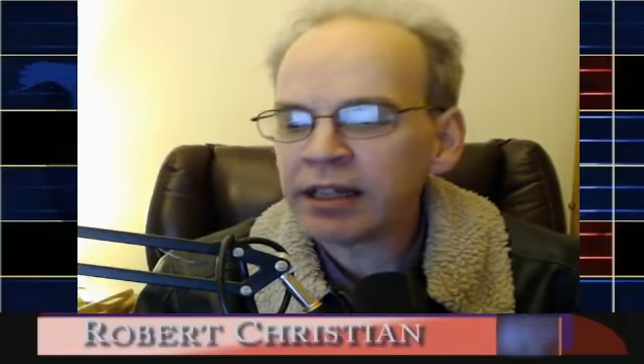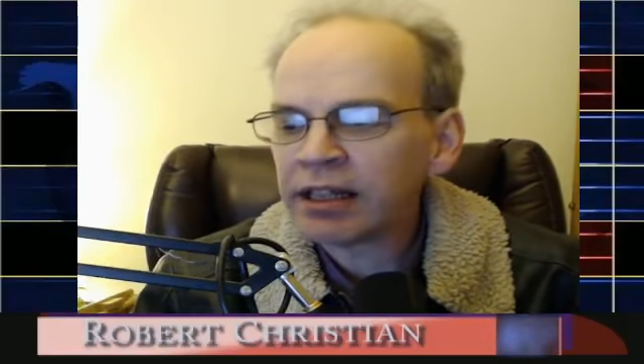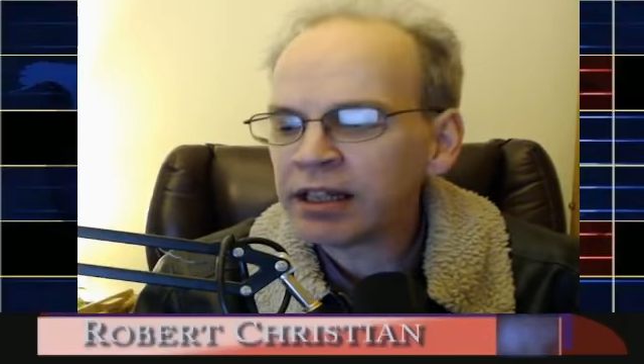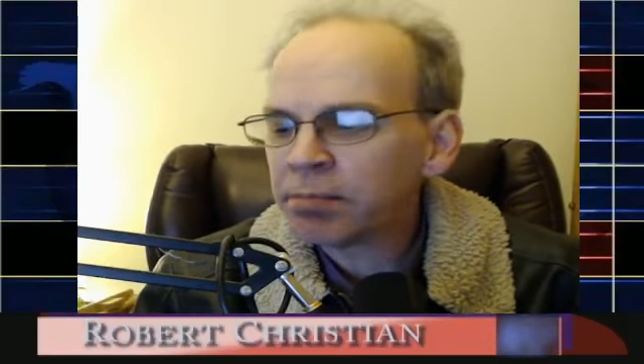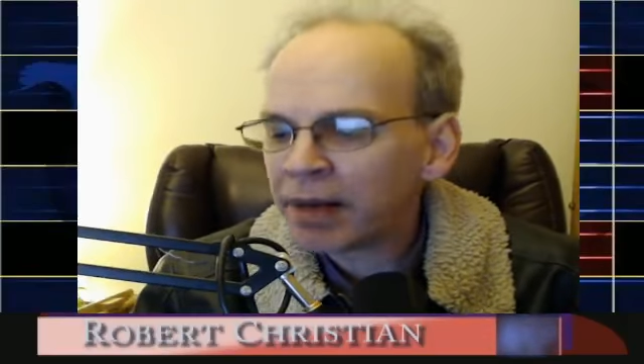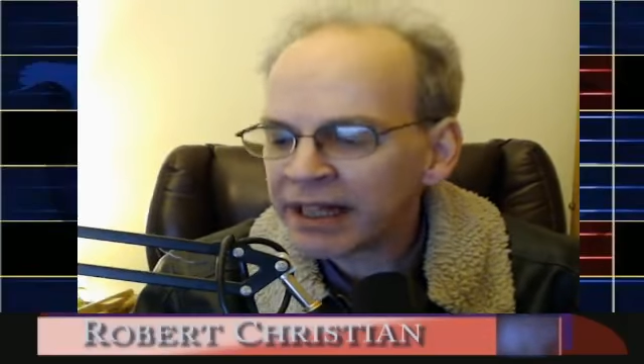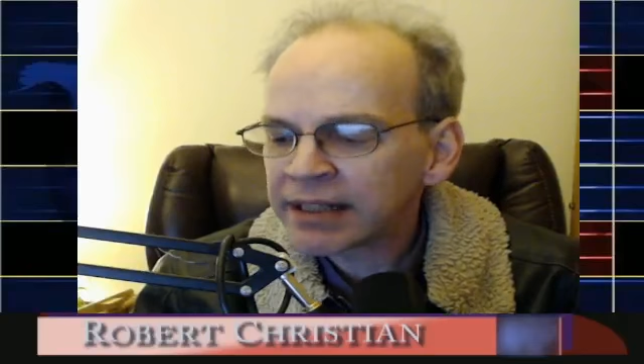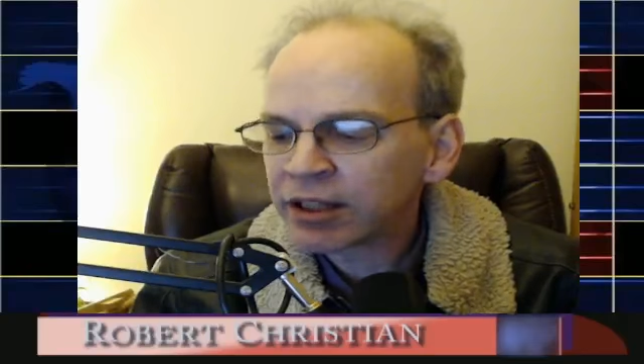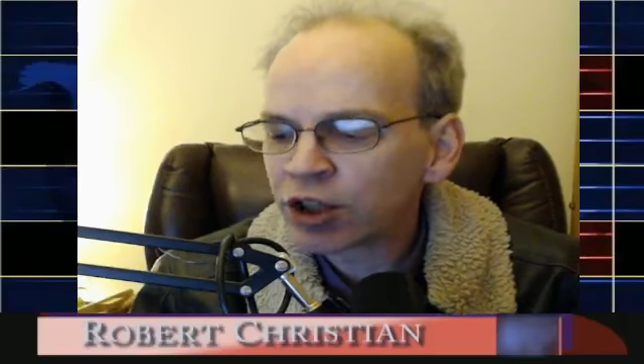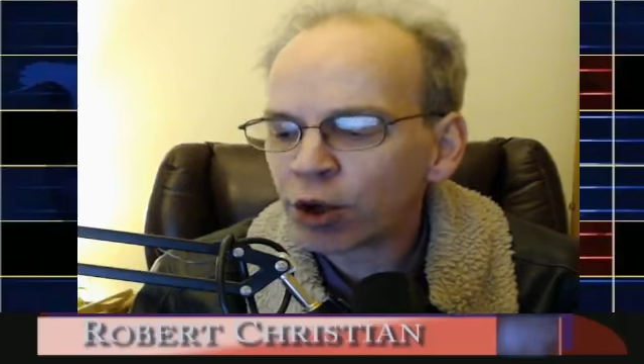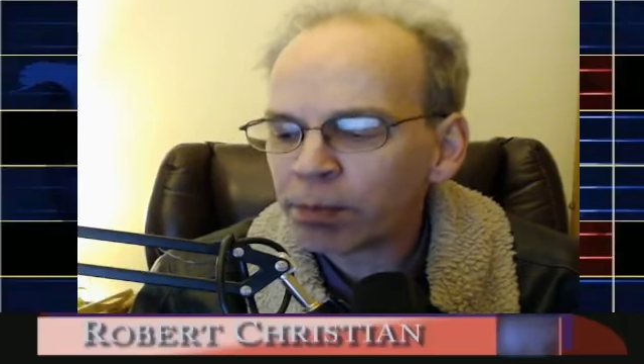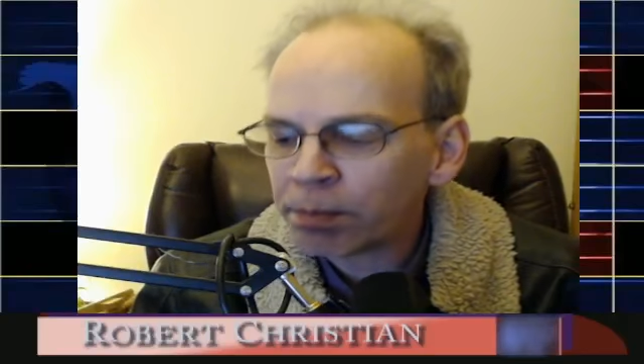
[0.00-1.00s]
the
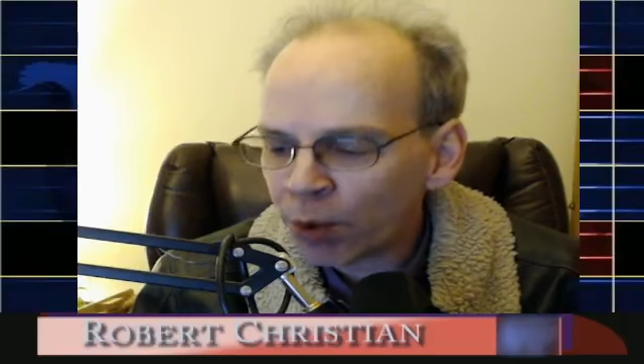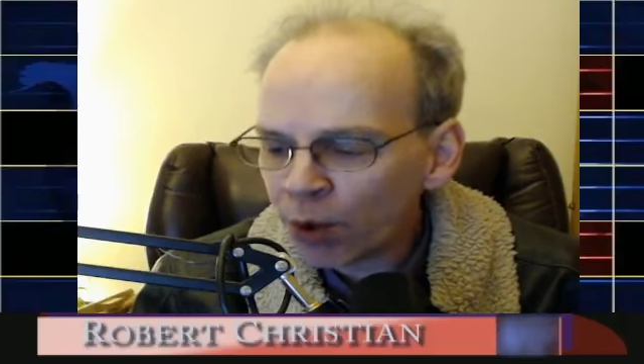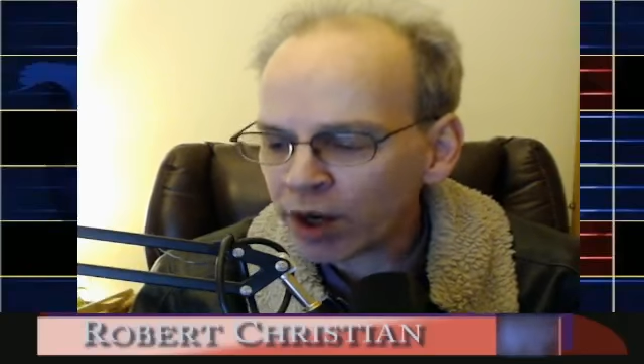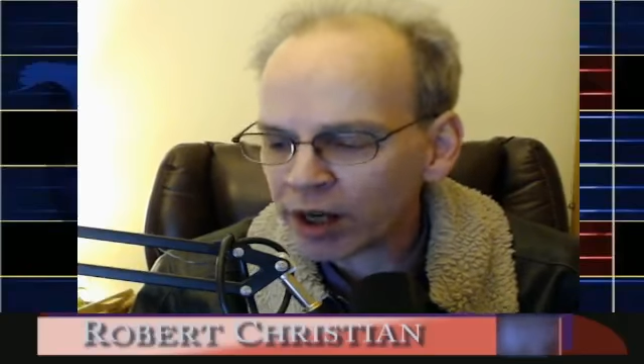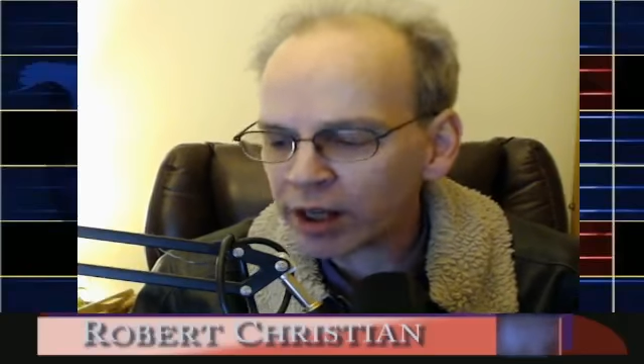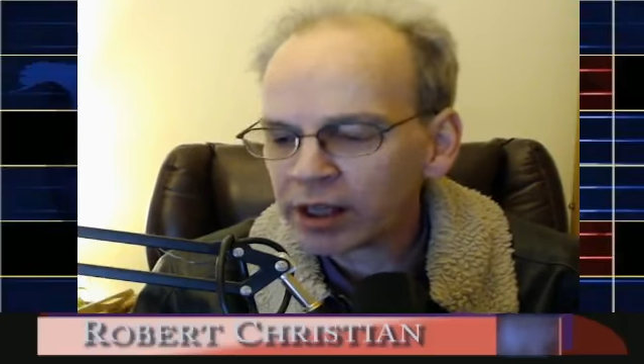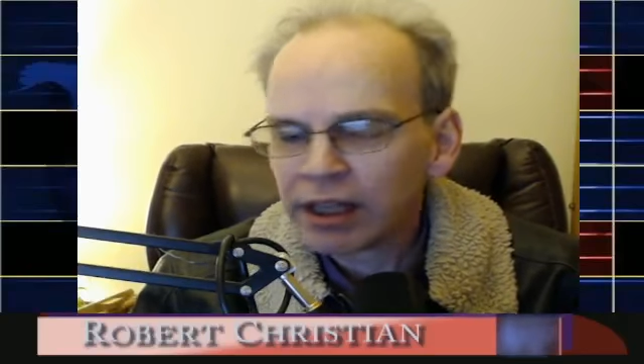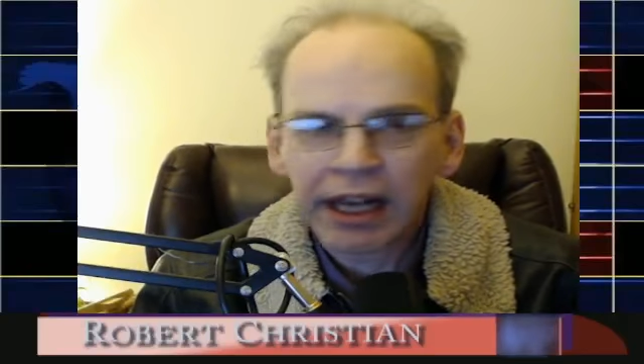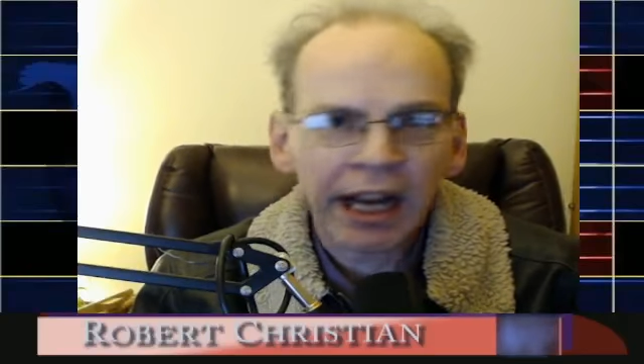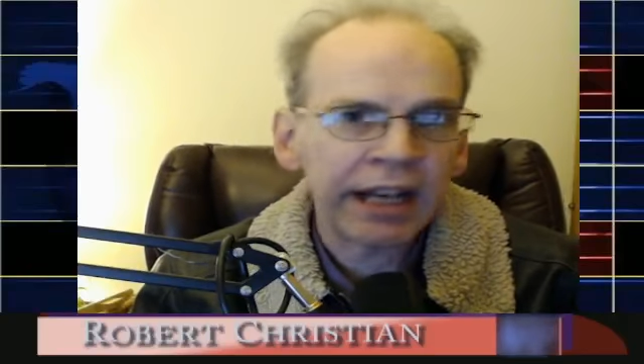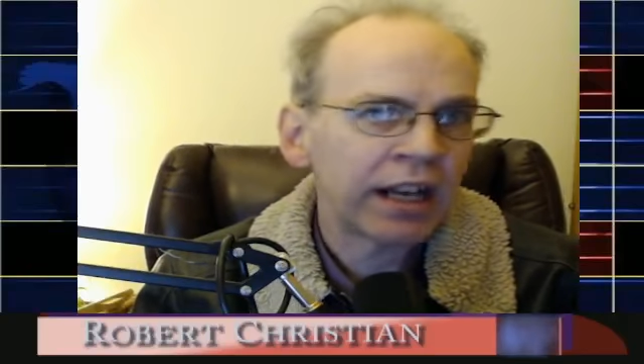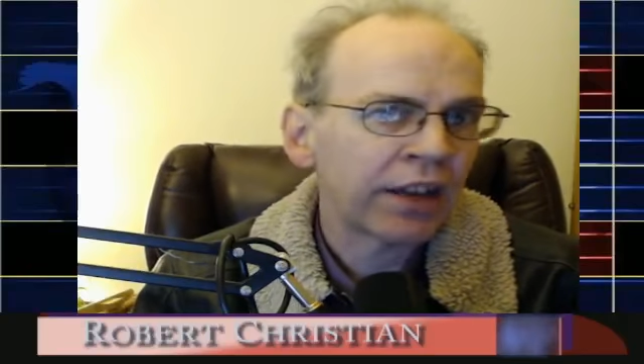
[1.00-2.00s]
Mexico border
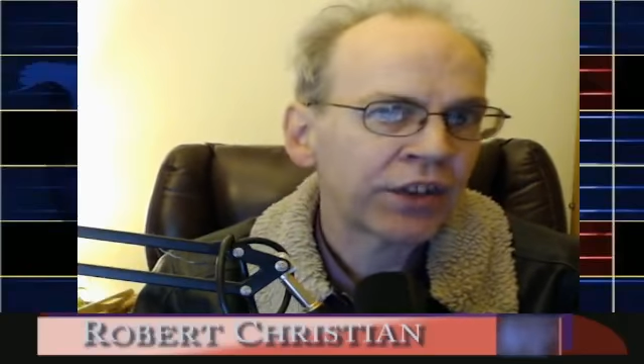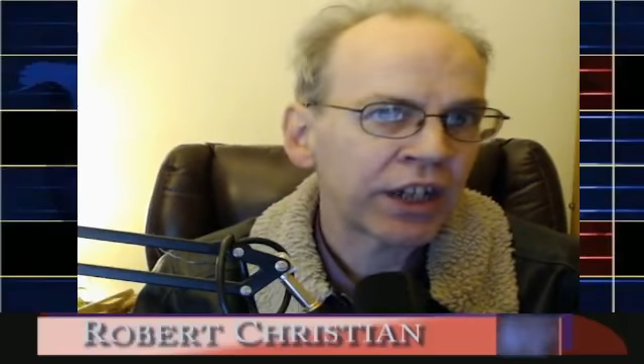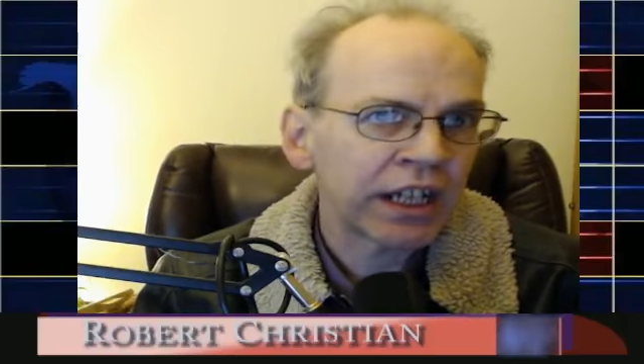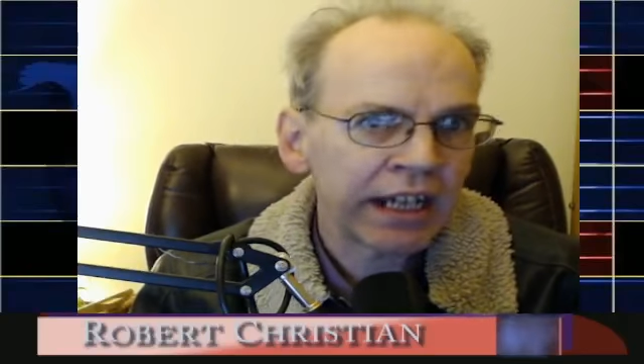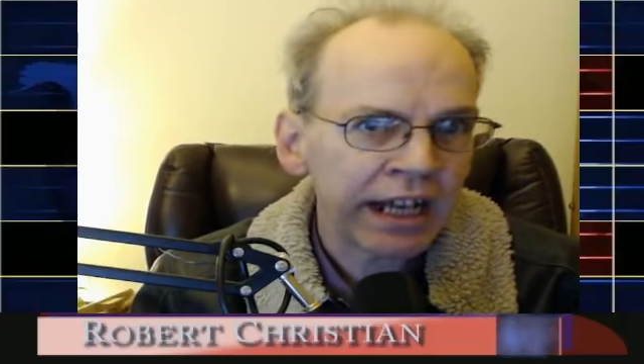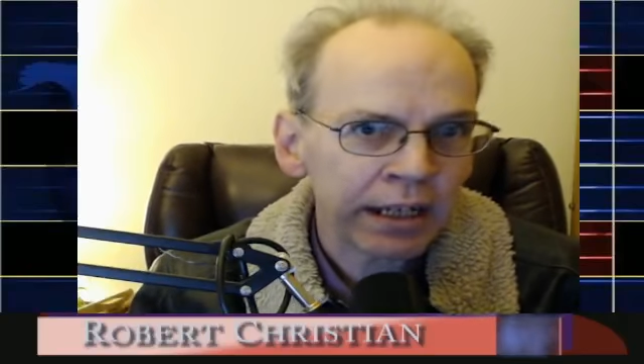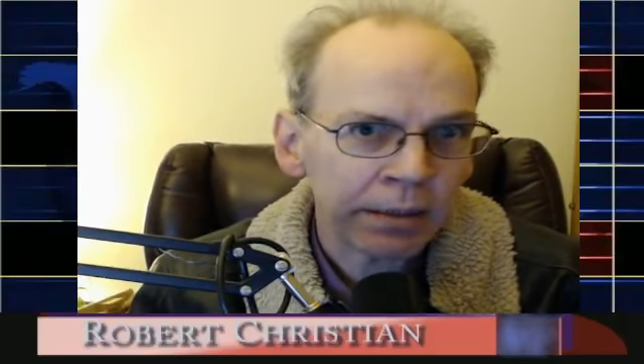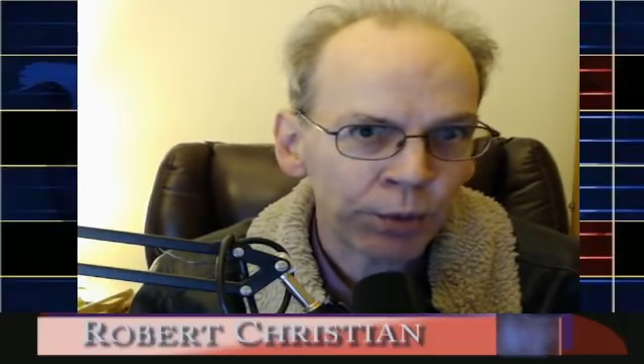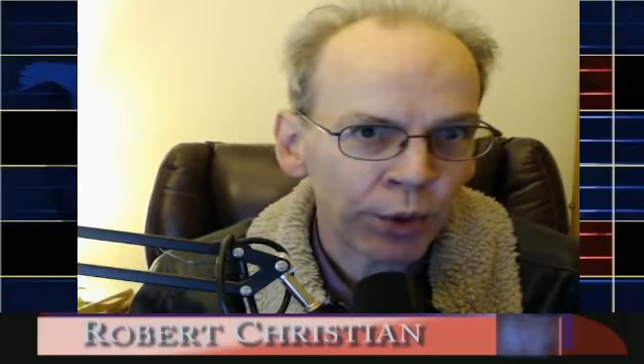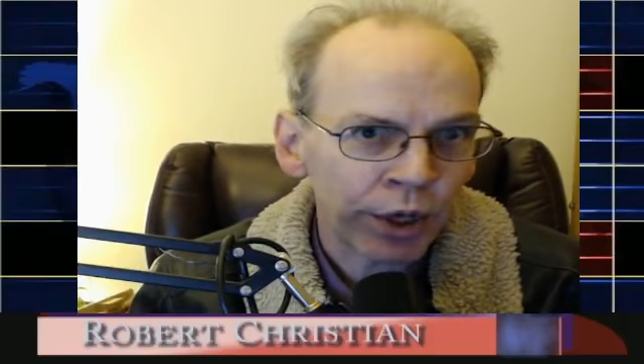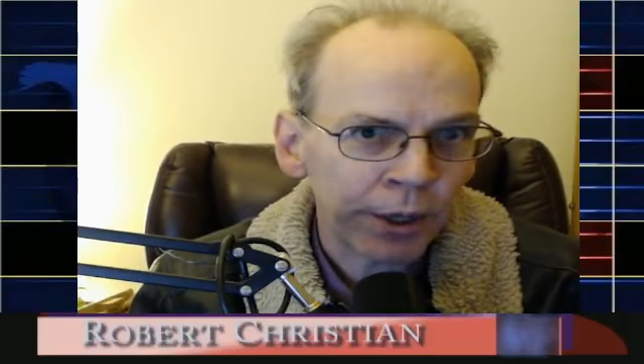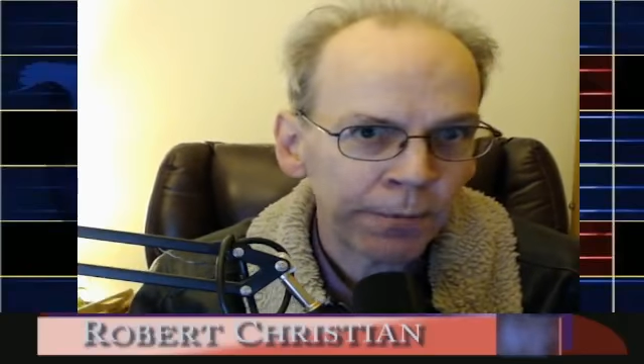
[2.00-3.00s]
and not the Canadian
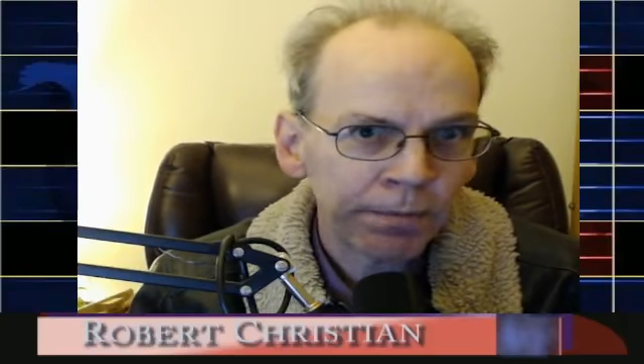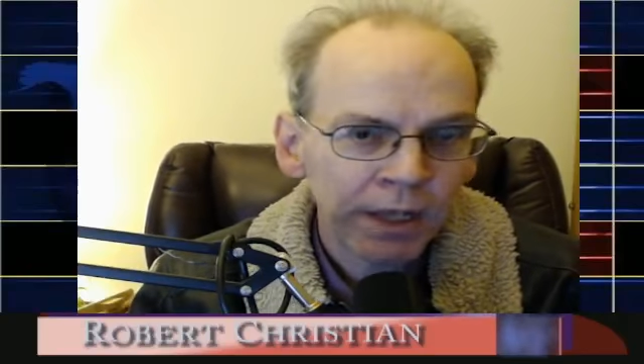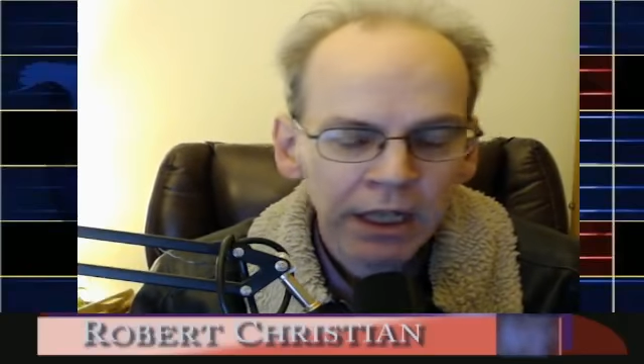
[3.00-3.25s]
border.